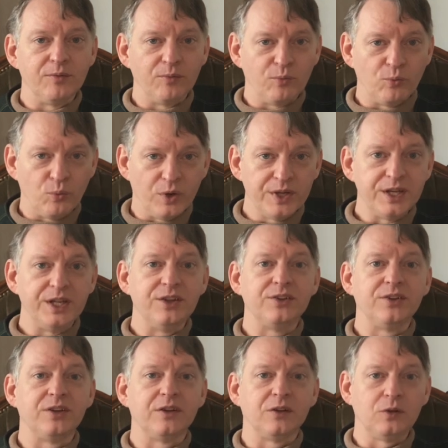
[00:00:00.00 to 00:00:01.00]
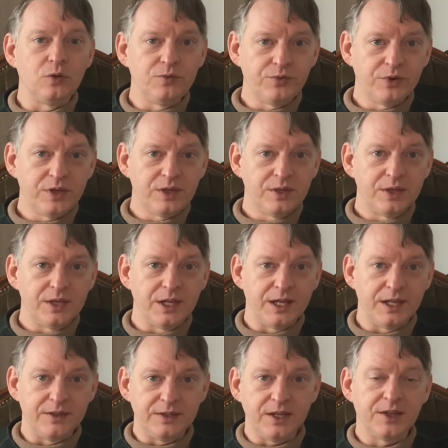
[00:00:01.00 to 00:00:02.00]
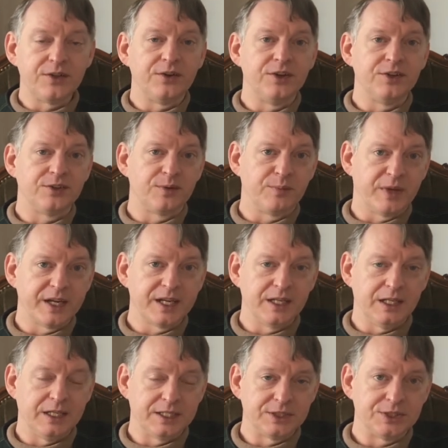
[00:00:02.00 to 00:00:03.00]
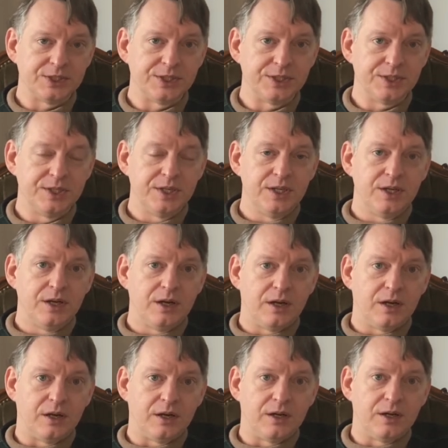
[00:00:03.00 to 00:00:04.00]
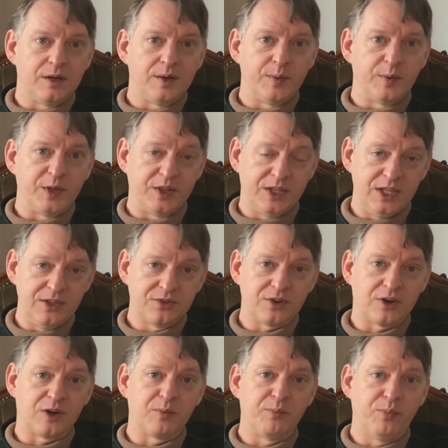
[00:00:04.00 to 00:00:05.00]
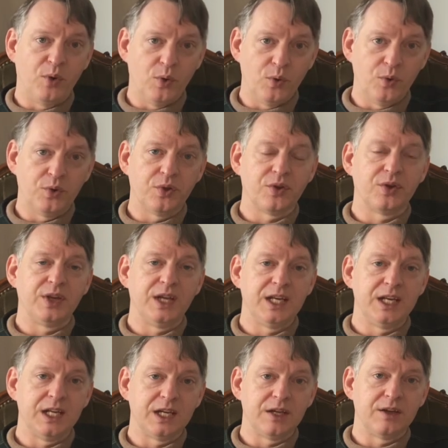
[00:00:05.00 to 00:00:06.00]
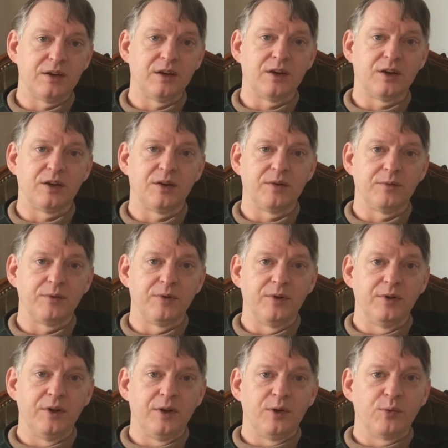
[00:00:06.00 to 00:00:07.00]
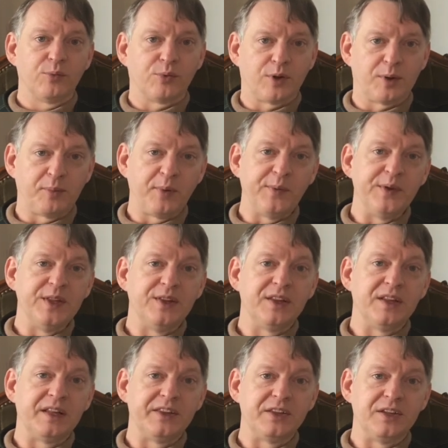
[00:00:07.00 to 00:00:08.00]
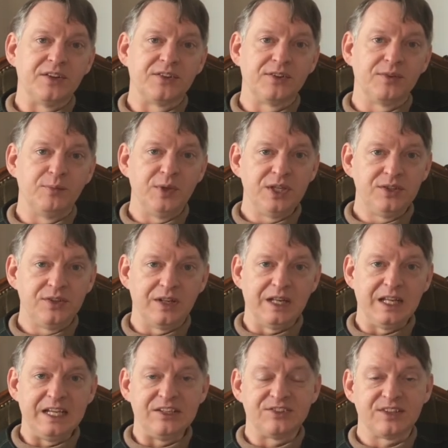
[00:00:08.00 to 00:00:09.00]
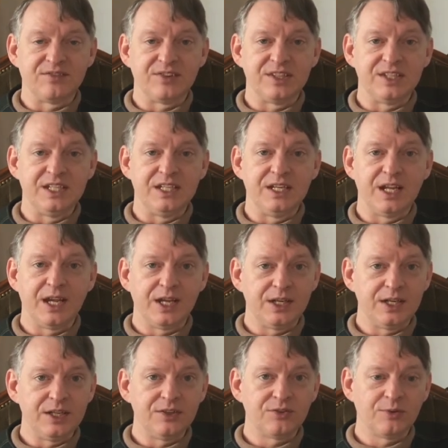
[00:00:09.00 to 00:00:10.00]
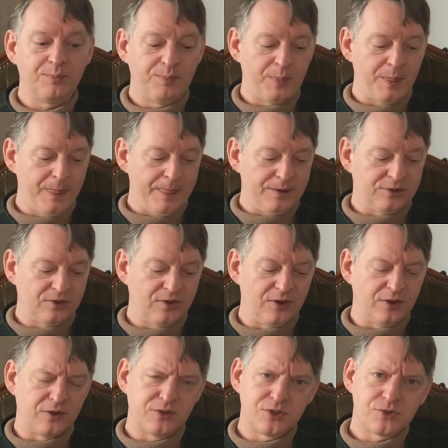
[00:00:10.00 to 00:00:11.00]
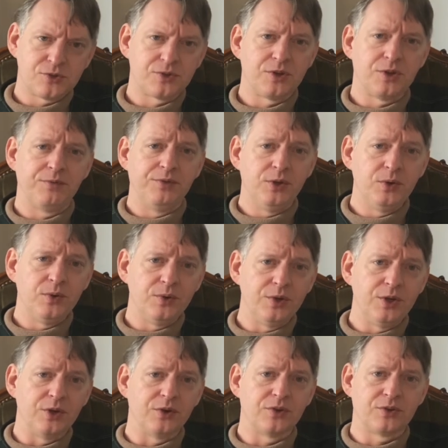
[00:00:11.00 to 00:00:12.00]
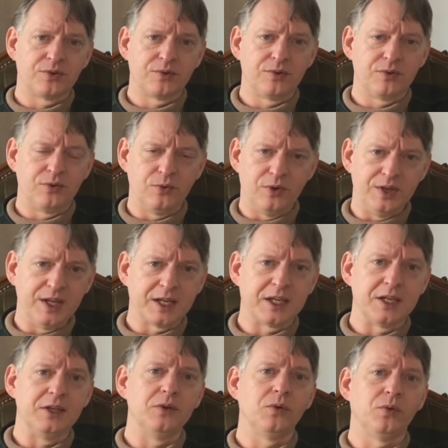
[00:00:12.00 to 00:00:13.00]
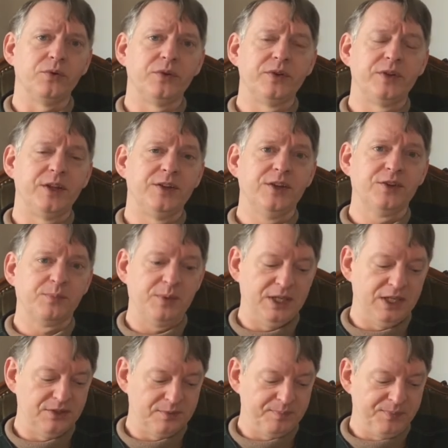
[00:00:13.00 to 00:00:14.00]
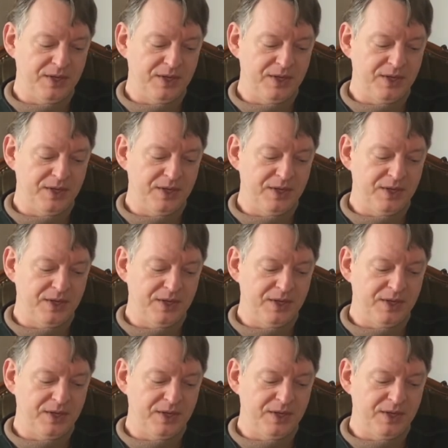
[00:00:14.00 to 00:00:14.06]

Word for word: one is in the Louvre and the other is in my collection. Uh, but these are both dating uh, probably this mid to late 1780s. So they're just a few years to a decade older than this piece.